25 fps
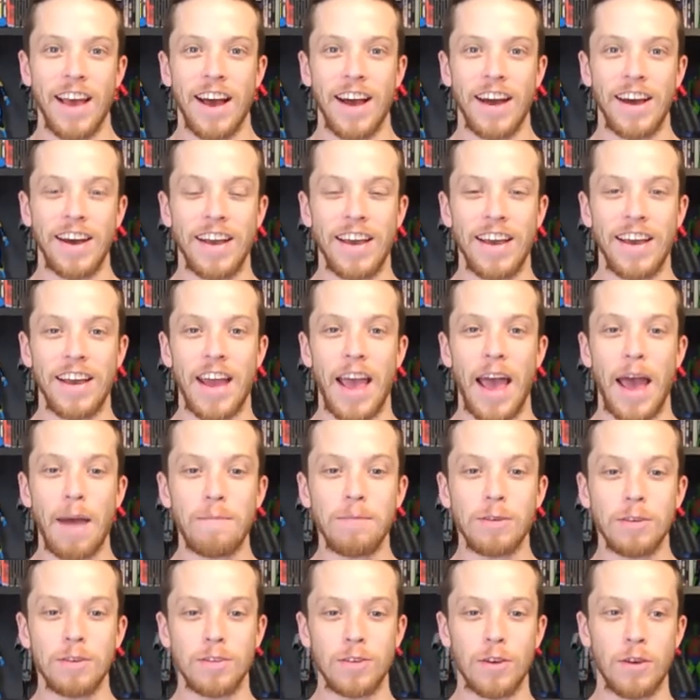In
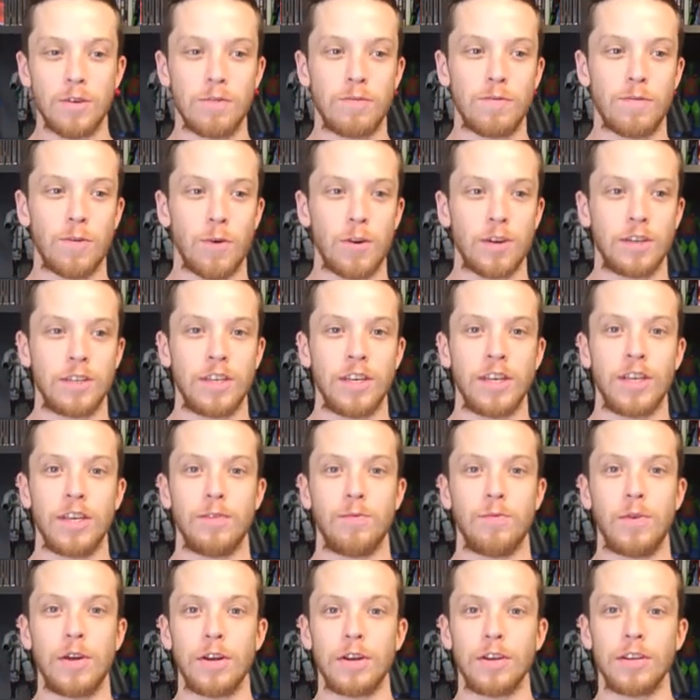episode 14,
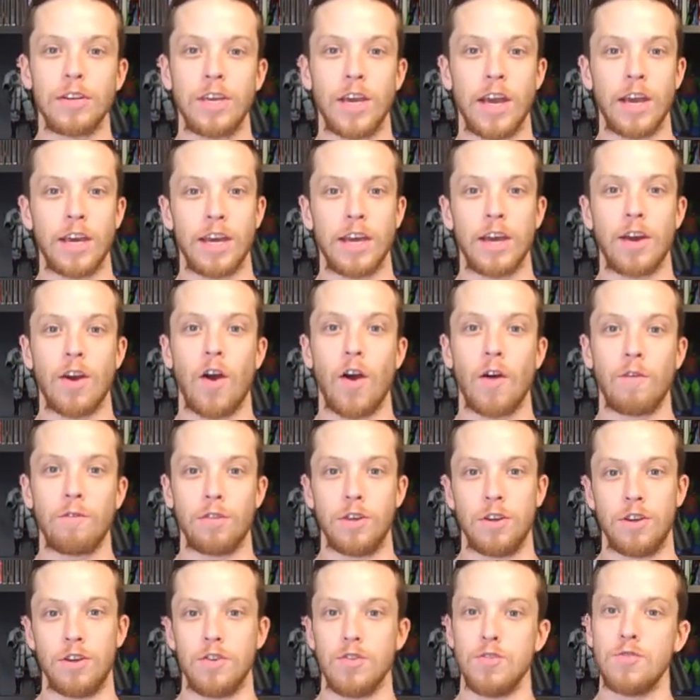we are kicking off
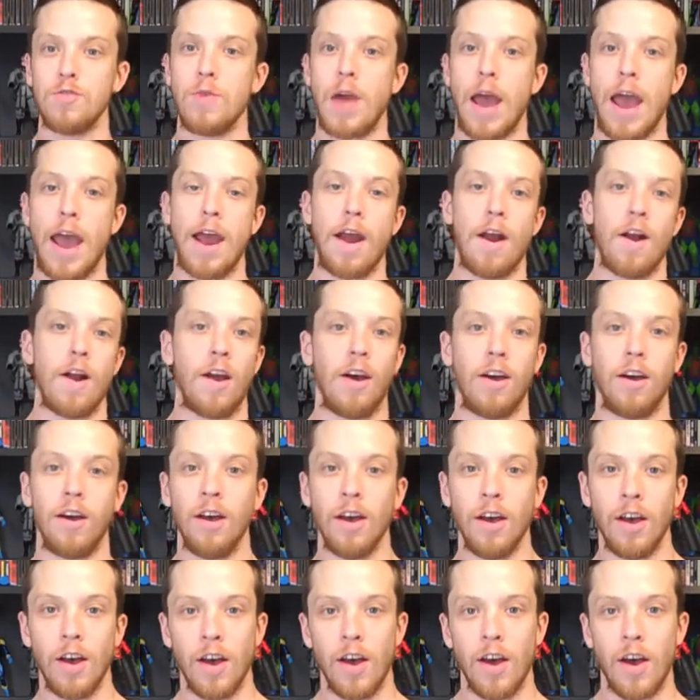the new era
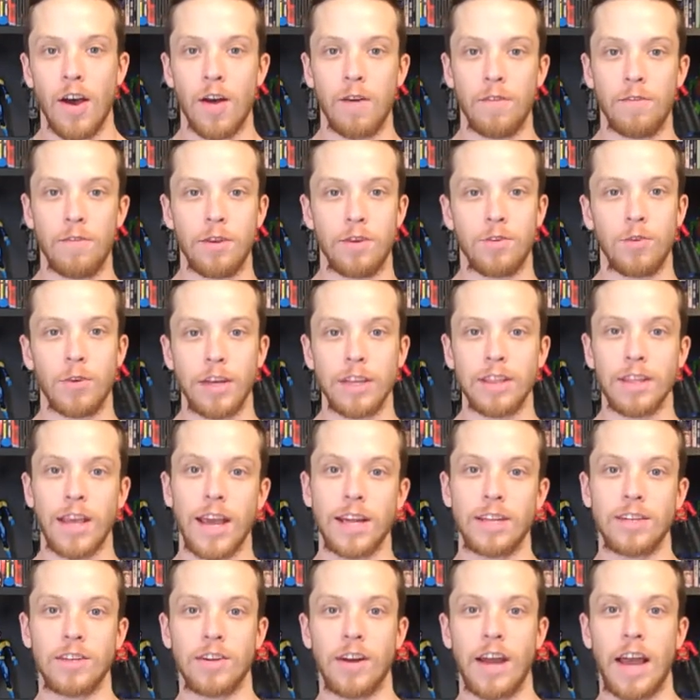of the Green
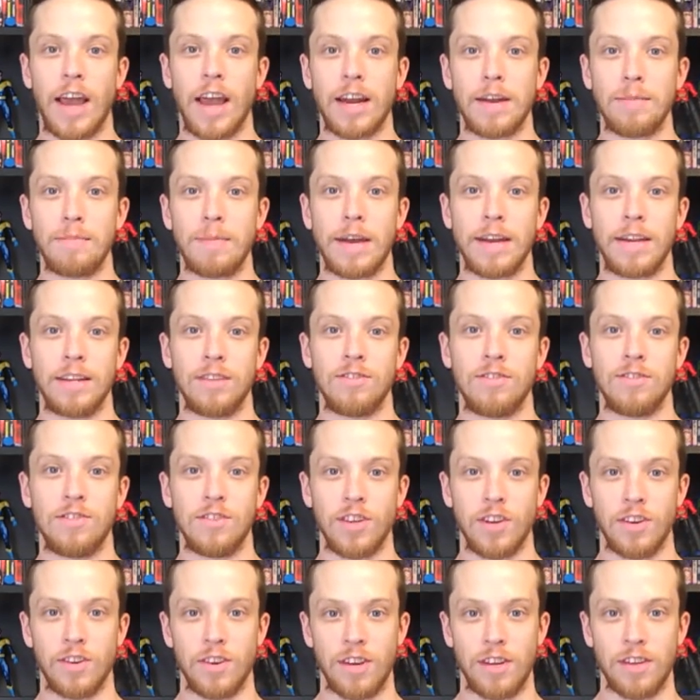Lantern animated
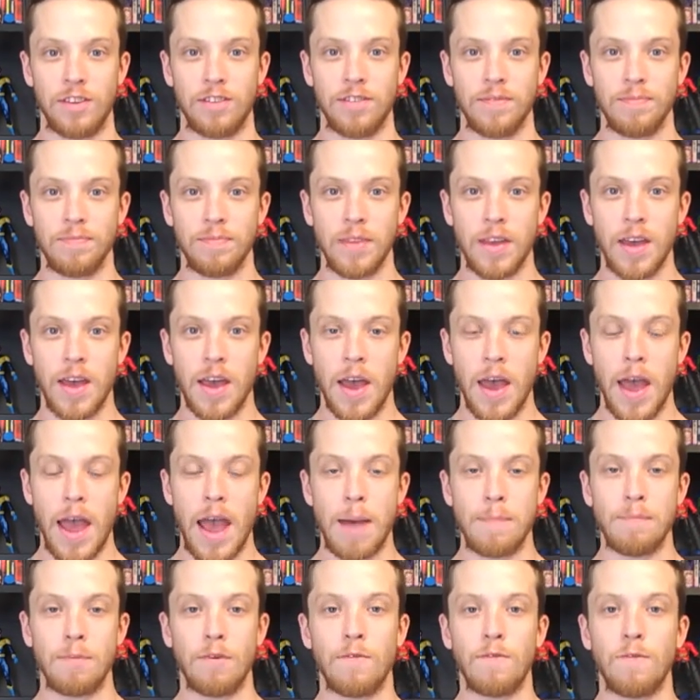series.
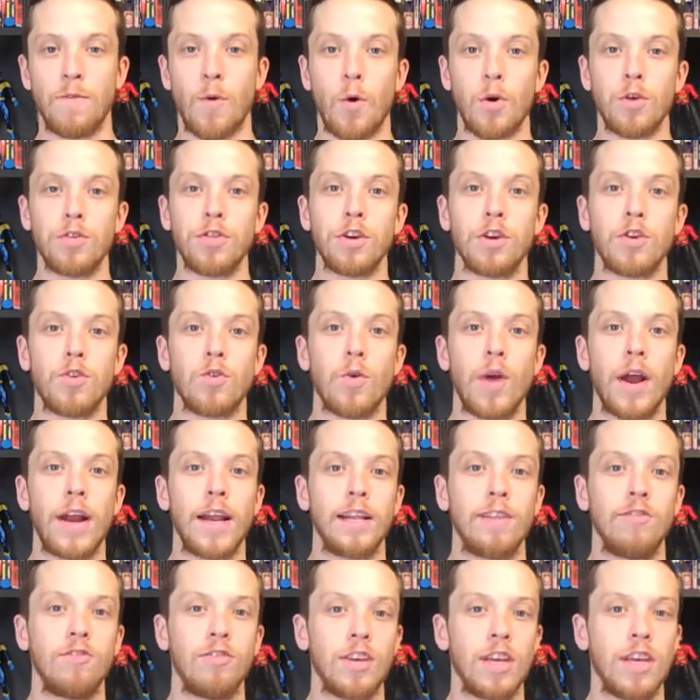And before the
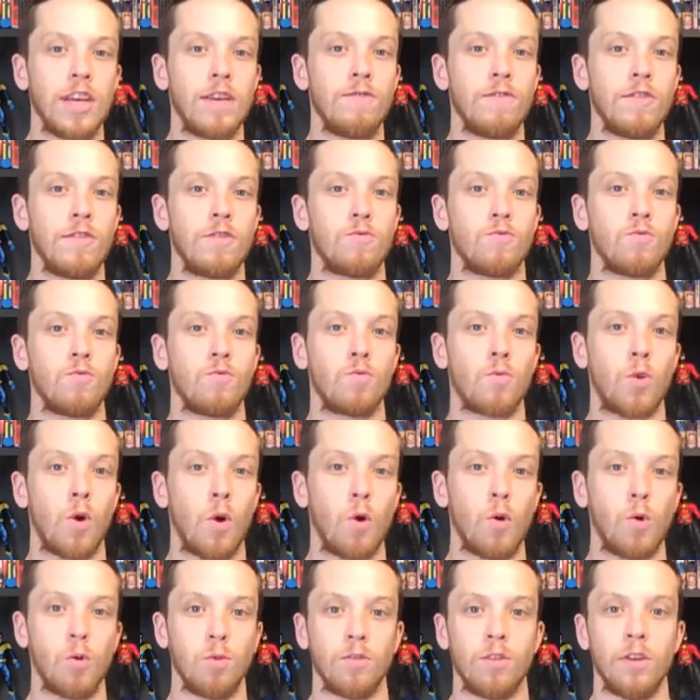credits even
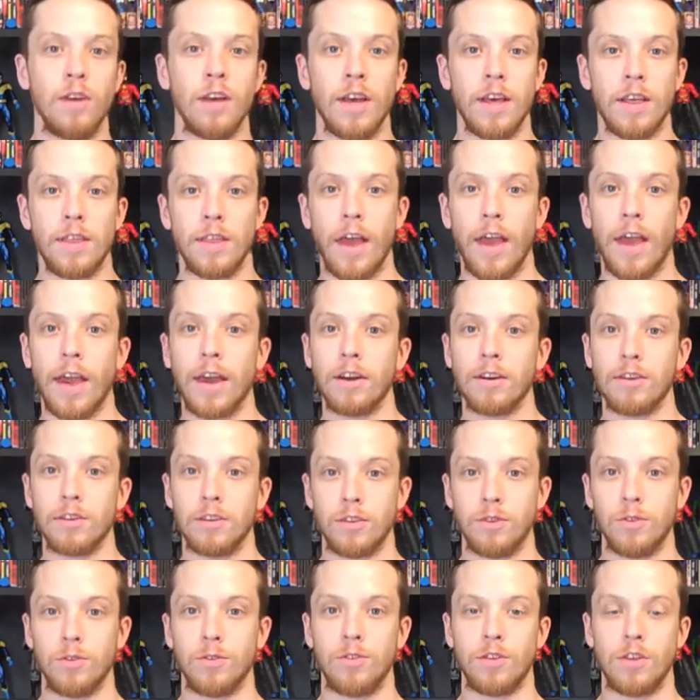rolled, they
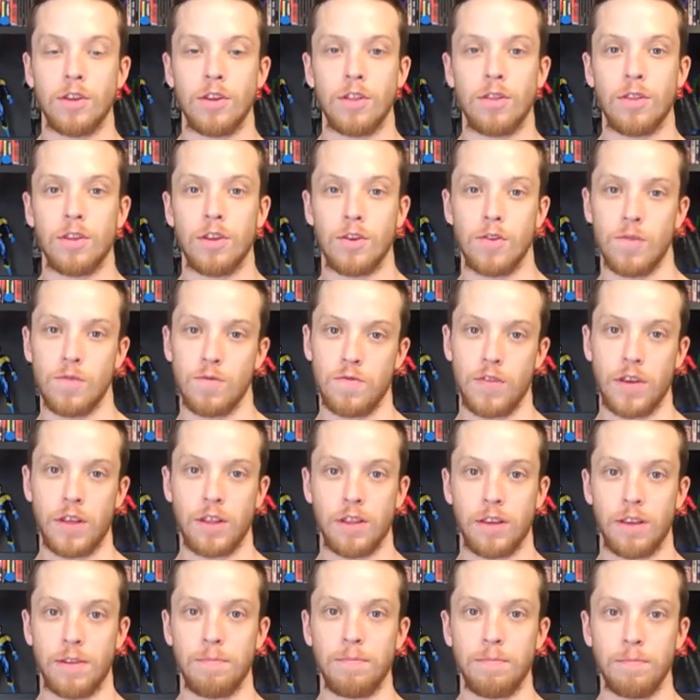introduced the new
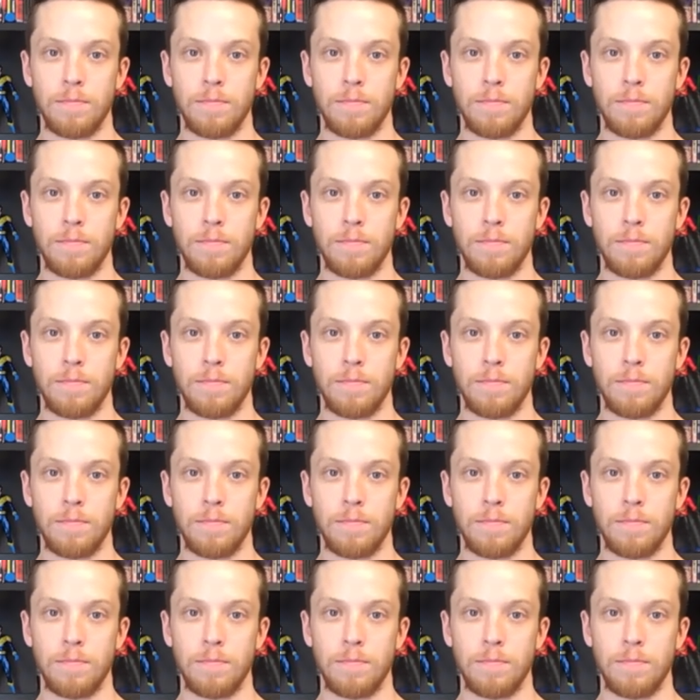villain.